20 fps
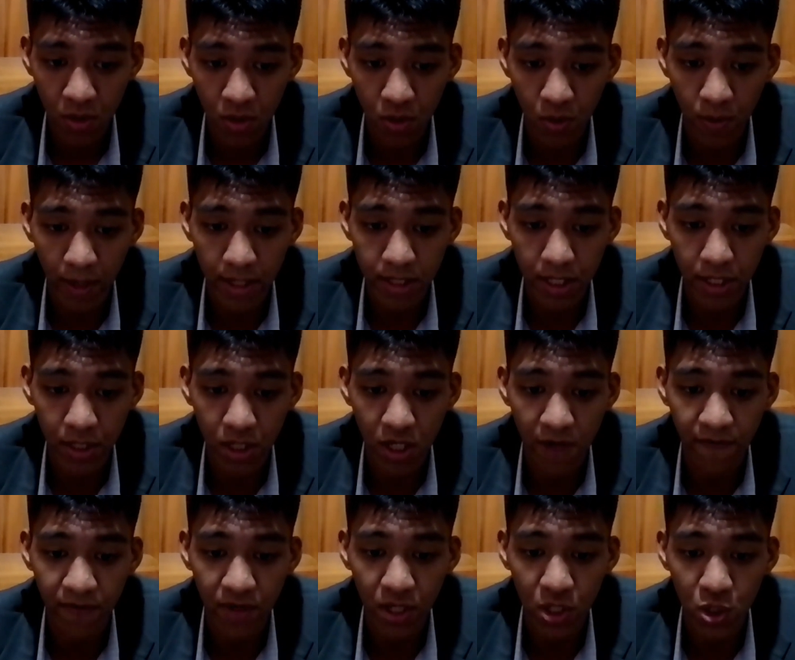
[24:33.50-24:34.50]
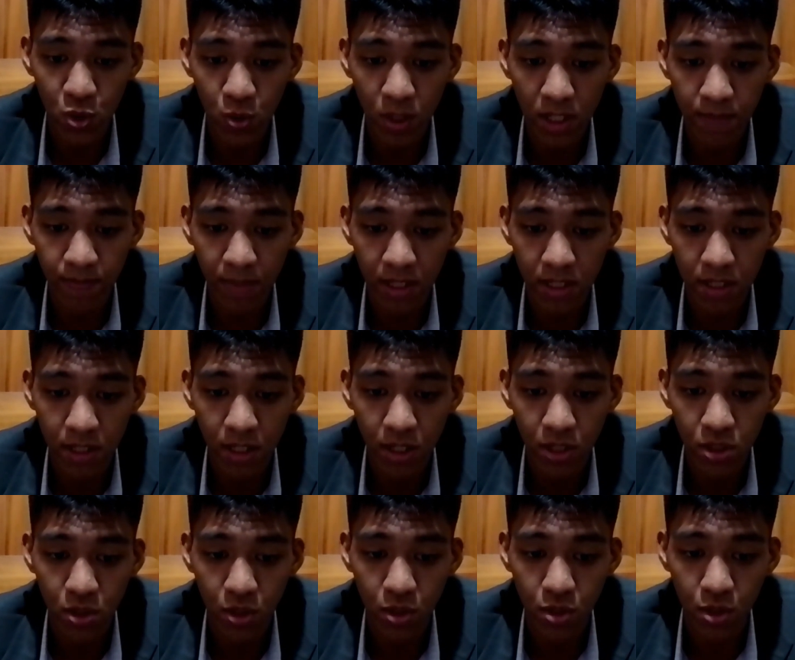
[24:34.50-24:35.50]
who has discovered a treatment
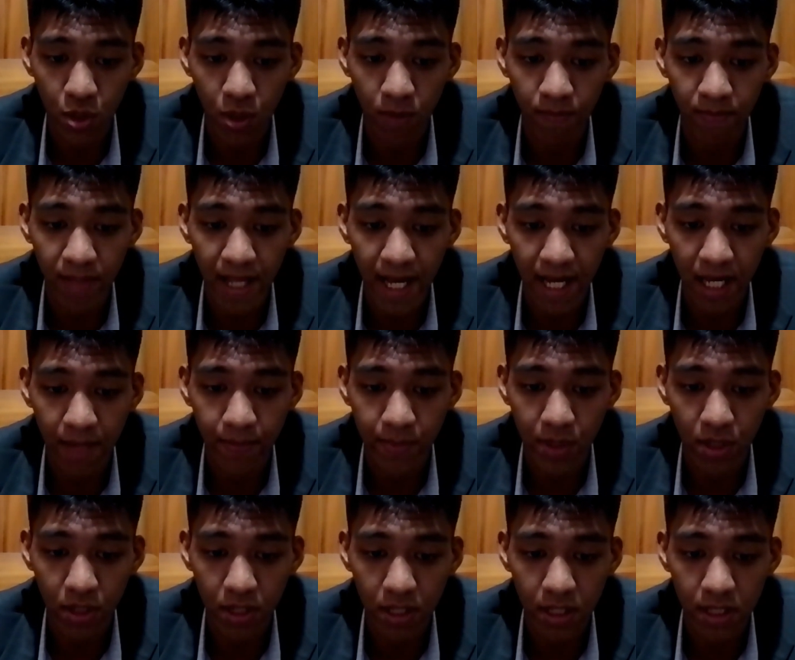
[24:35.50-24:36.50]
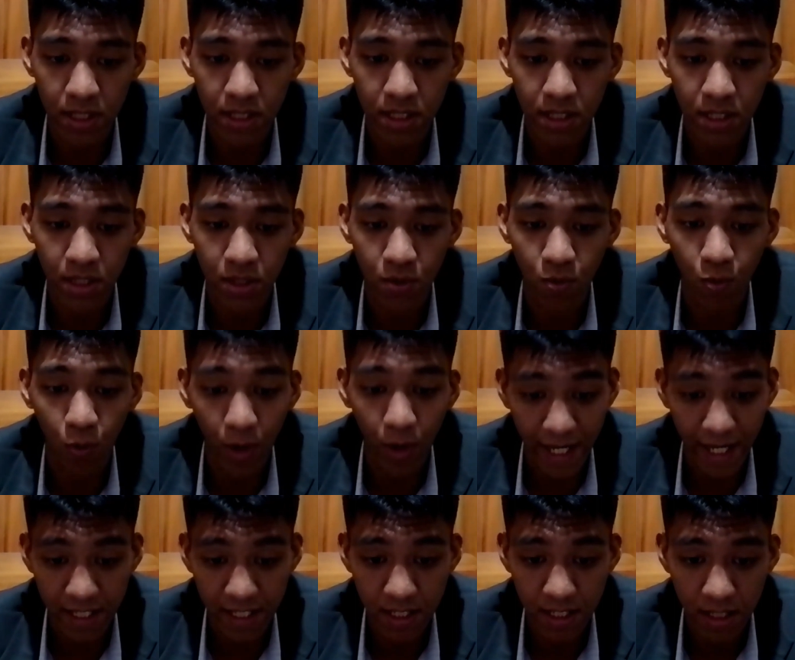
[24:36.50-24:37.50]
to turn black Americans
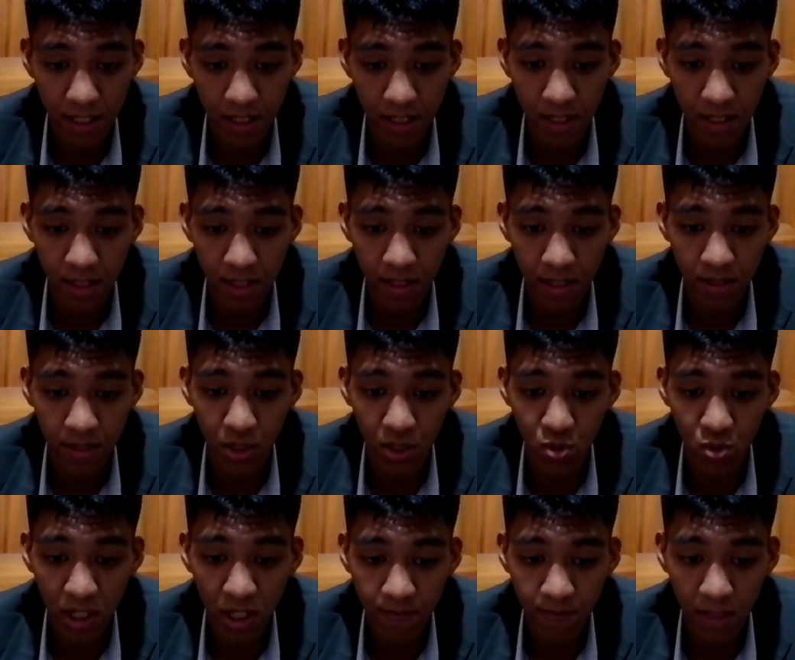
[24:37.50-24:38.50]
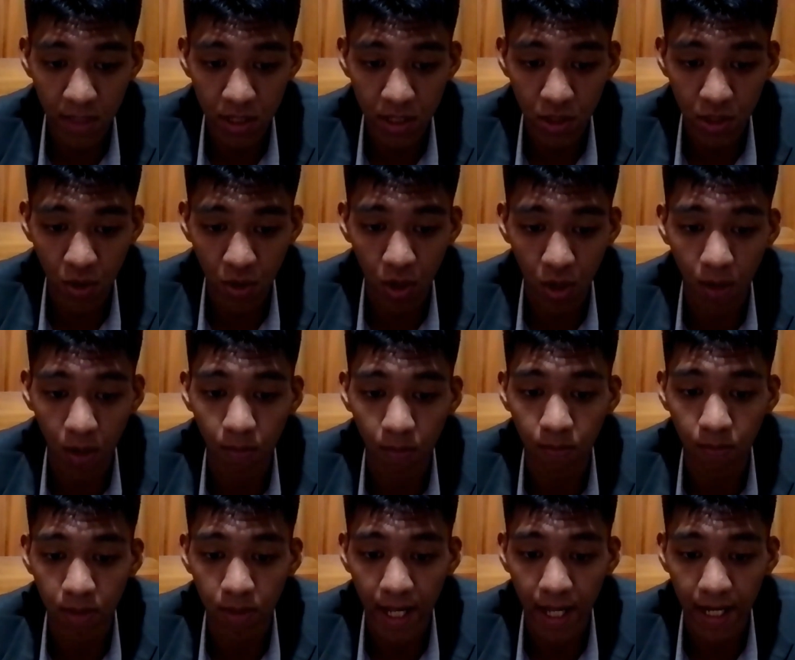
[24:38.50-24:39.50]
white. The treatment, called
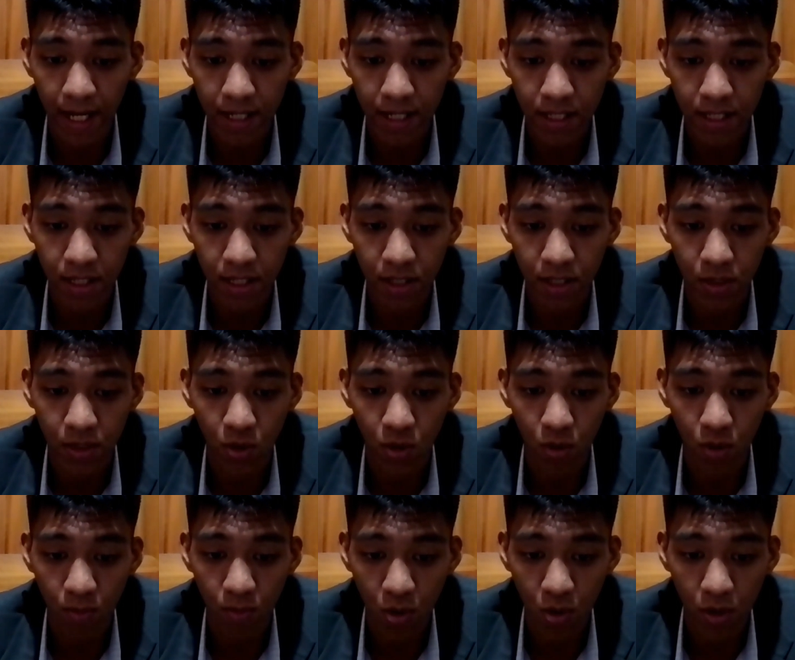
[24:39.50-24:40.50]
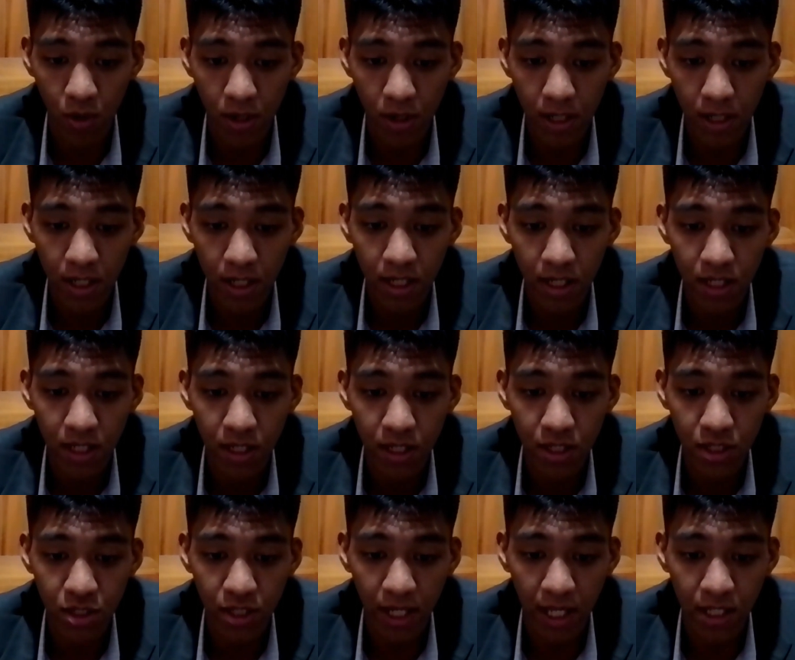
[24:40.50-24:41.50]
Black No More,
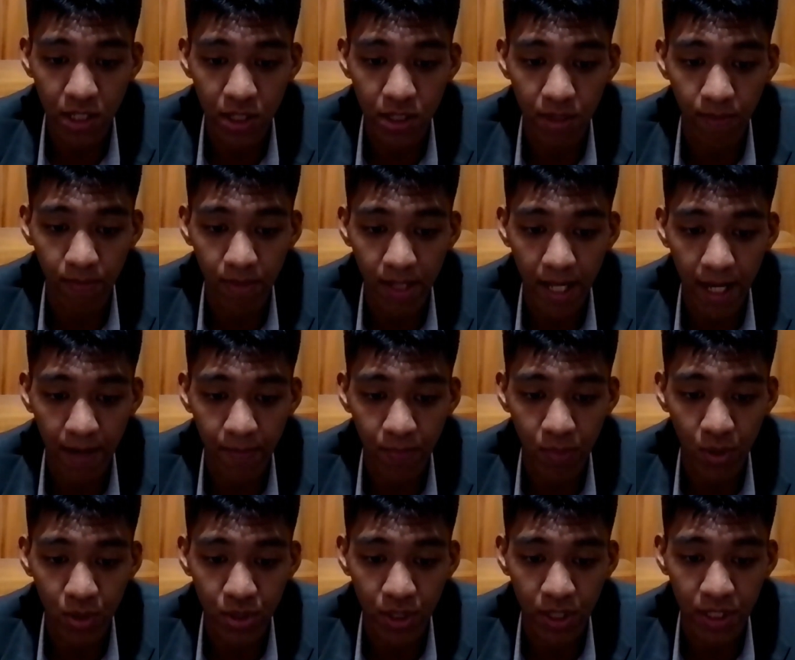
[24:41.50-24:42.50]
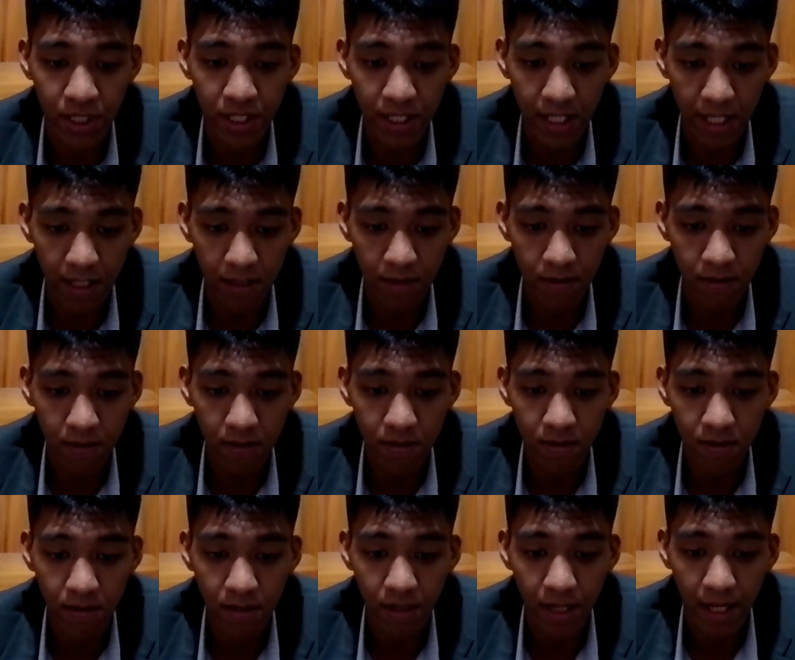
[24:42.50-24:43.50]
changes a black person's skin,
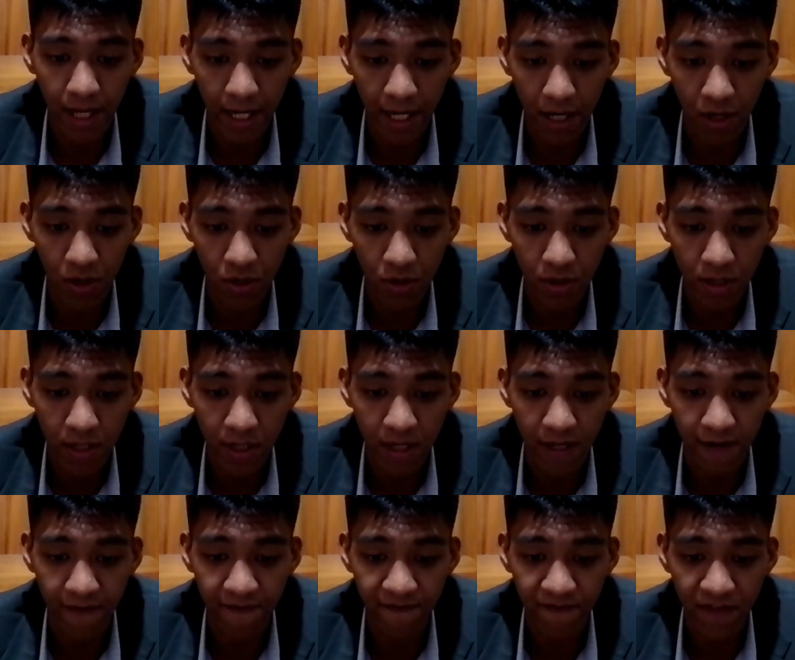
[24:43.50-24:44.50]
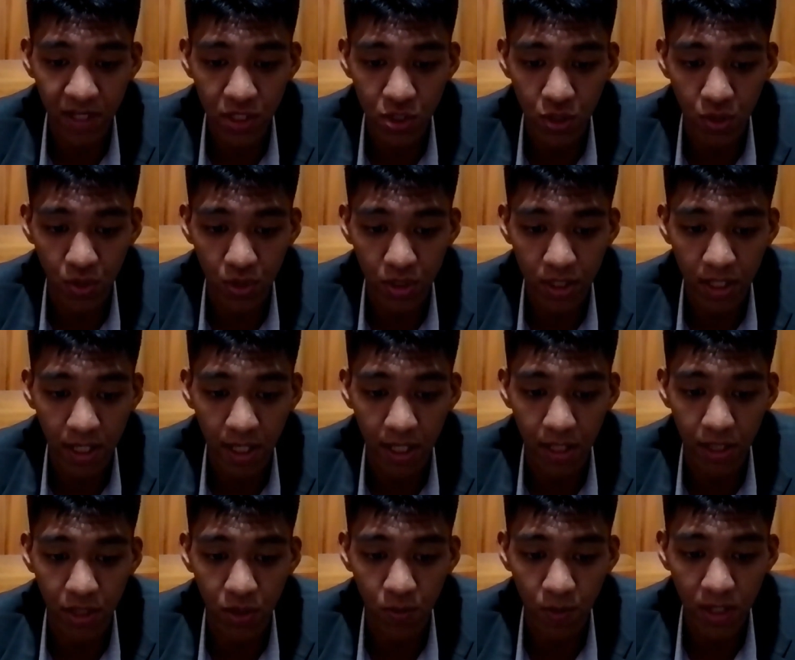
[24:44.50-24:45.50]
hair, and features
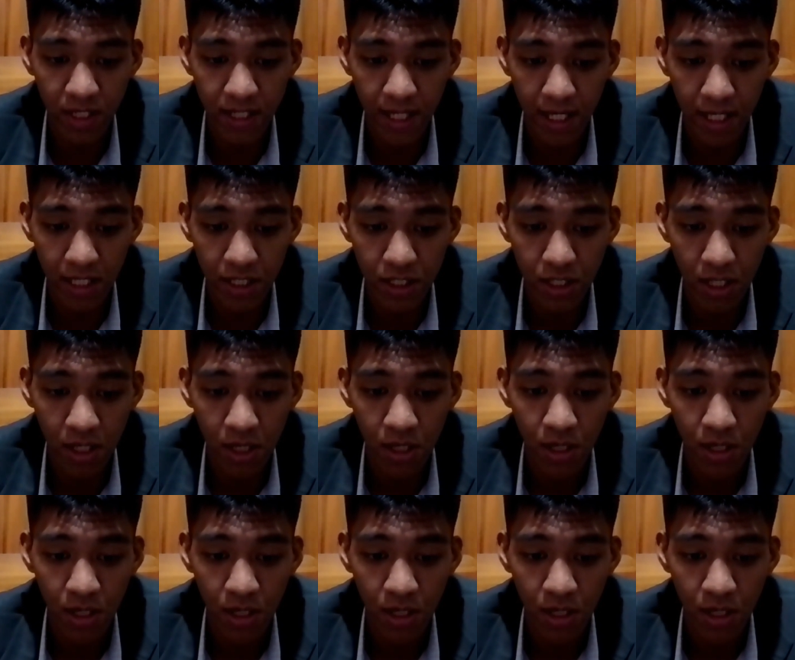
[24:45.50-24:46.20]
in 3 days